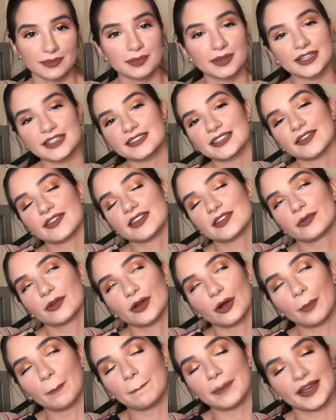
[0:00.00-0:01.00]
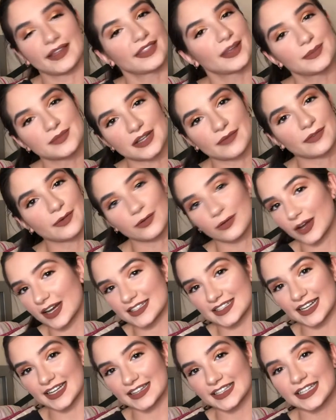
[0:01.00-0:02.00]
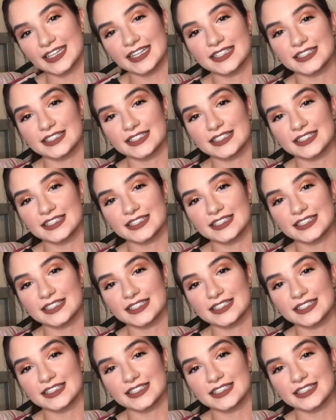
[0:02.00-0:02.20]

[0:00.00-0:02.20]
Please give this video a big thumbs up if you guys liked it,